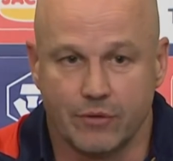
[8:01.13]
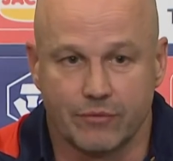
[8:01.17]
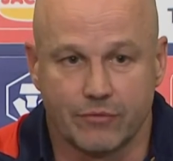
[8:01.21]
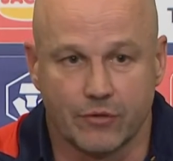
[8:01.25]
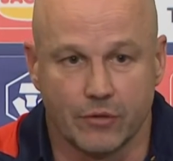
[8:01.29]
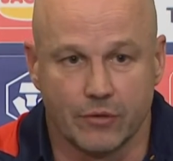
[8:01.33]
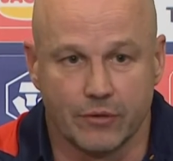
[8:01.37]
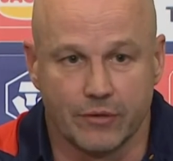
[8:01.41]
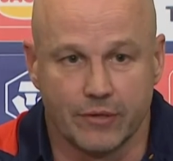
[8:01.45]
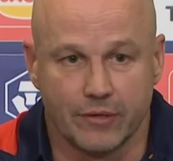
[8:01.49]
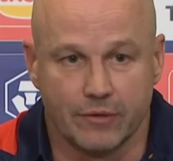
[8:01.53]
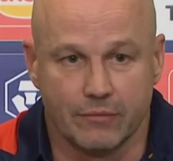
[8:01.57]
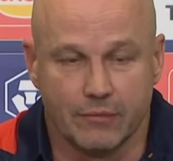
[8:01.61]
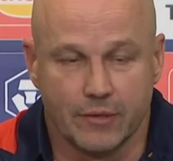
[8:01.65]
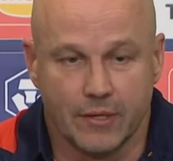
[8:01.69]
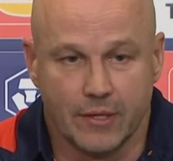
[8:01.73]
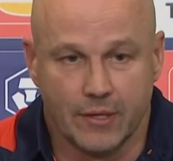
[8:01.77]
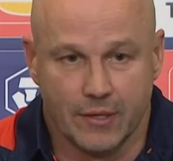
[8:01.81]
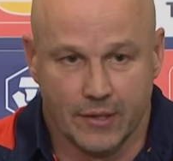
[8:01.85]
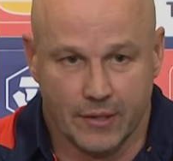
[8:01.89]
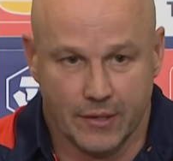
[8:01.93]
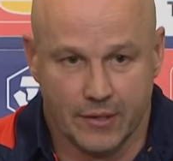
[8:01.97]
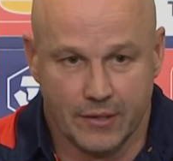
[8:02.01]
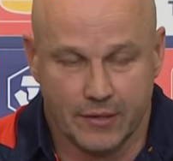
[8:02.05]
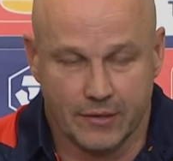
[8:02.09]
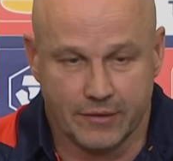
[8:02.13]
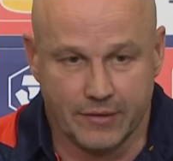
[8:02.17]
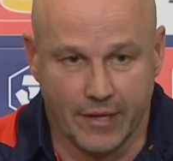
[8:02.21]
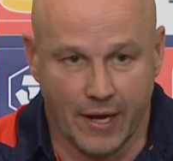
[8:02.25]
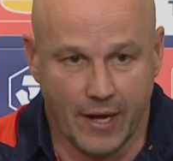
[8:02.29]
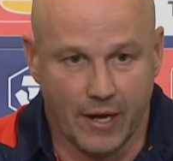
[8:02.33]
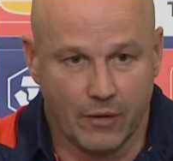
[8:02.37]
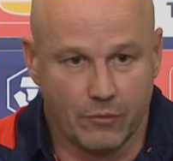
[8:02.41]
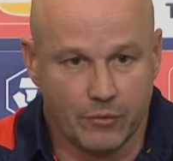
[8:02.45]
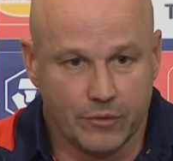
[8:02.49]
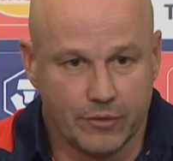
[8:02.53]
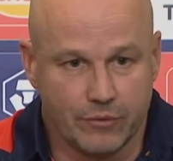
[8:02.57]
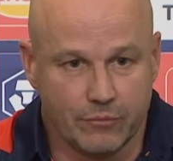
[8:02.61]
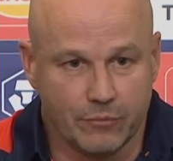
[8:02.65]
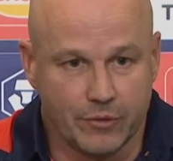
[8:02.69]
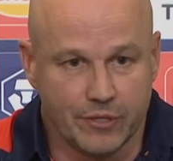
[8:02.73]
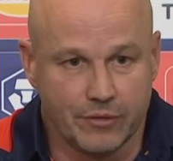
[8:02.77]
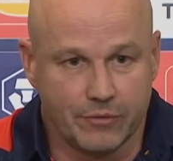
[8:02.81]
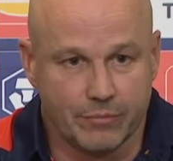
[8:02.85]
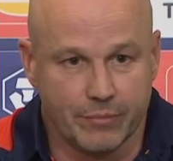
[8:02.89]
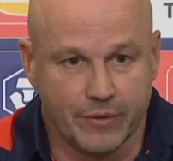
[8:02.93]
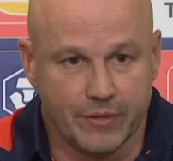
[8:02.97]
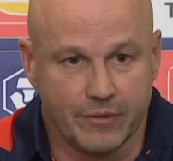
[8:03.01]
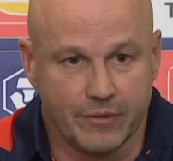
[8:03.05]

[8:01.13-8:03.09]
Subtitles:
we've gone to Darwin, we've